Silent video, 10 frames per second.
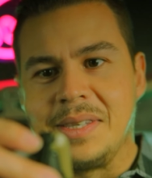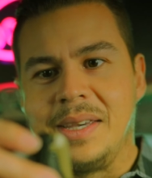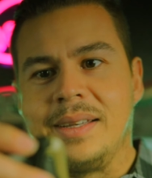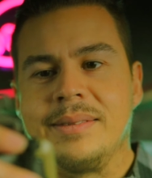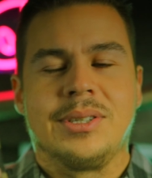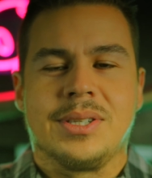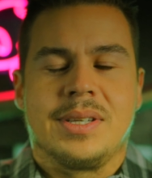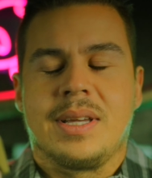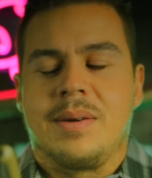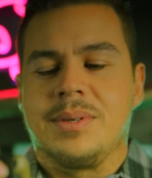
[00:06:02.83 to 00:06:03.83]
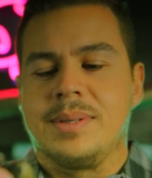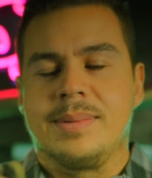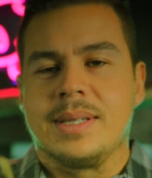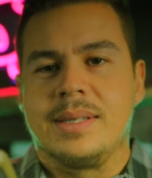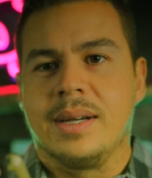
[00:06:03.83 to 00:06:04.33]
thing, just because I was
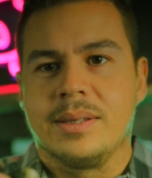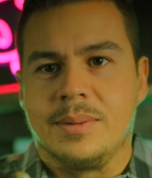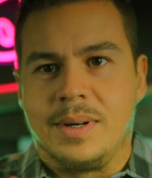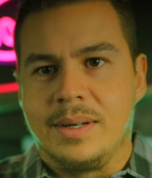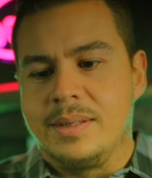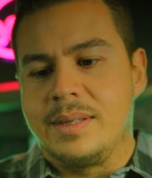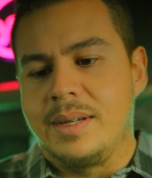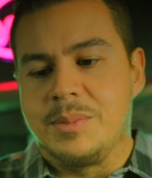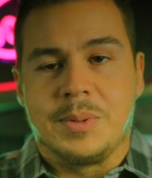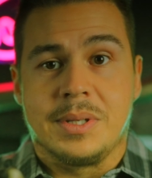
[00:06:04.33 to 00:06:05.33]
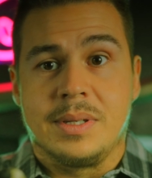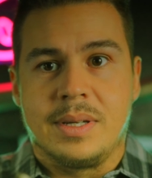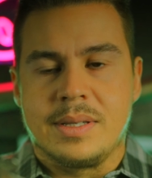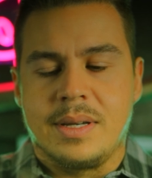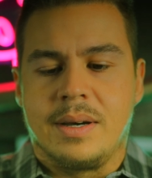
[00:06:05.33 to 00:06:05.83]
testing out the wallet that I'm supposed to
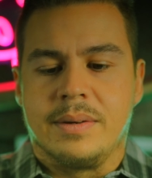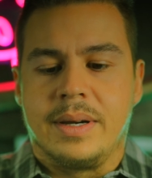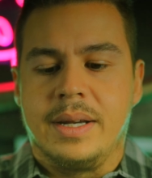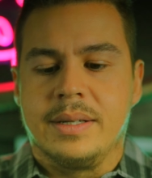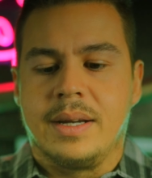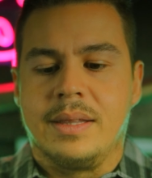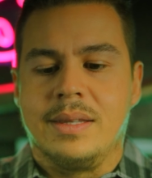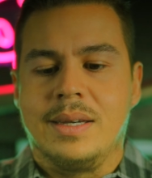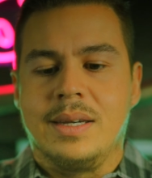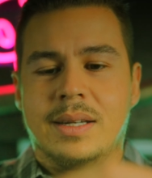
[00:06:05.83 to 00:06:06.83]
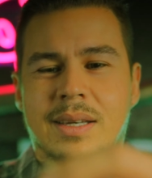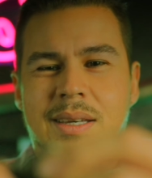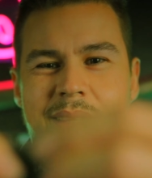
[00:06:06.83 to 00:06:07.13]
test out, right? And then